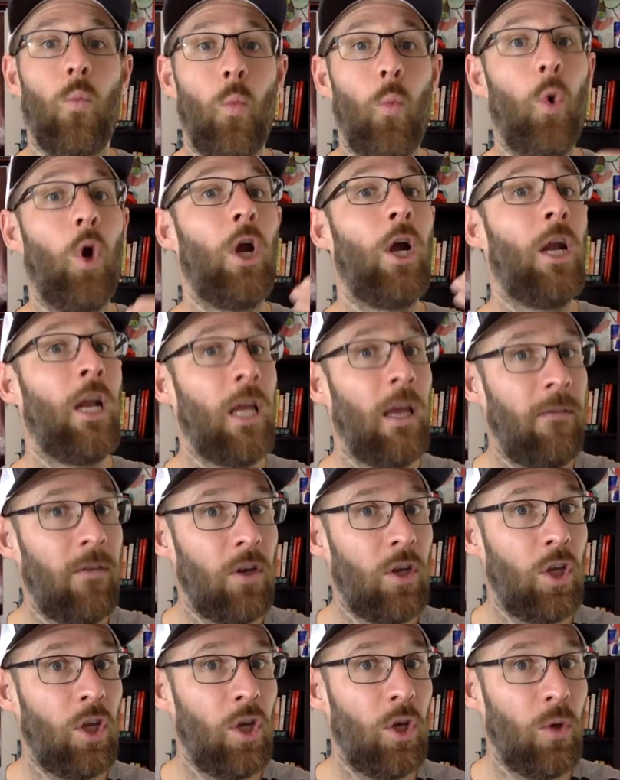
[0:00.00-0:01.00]
we're going to give
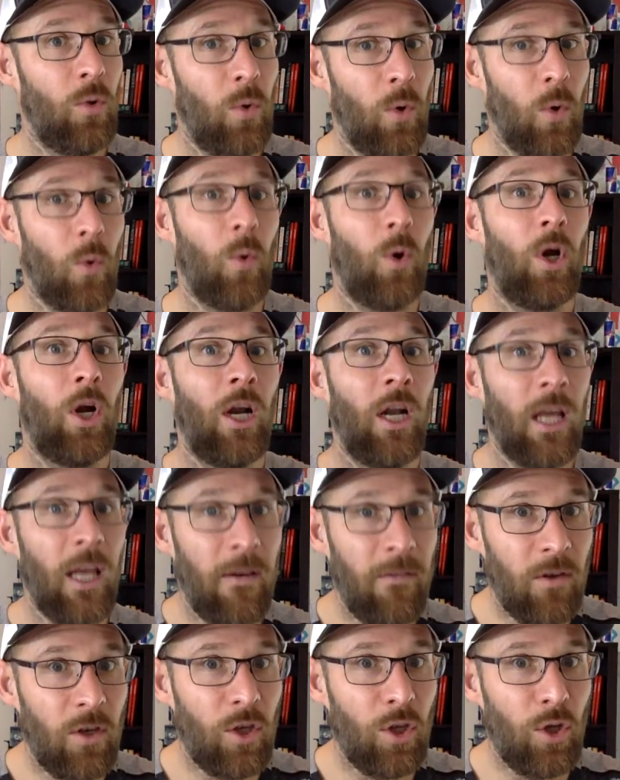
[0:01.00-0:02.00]
it to you, we're going to
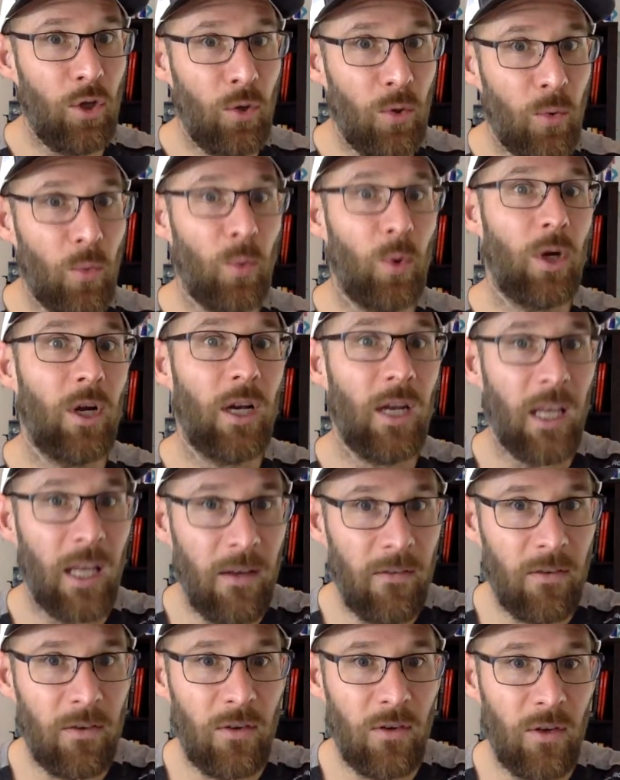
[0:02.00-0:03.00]
give it to you, we're going to
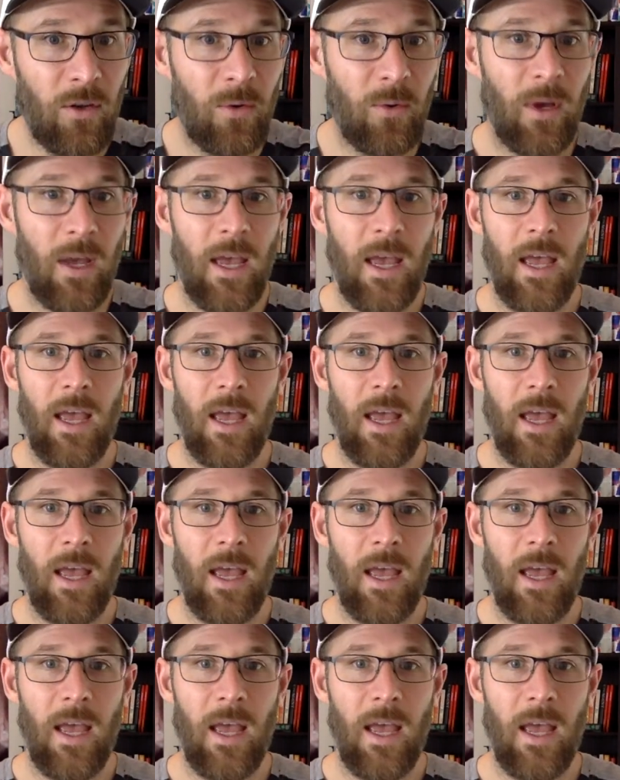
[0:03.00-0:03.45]
give it to you.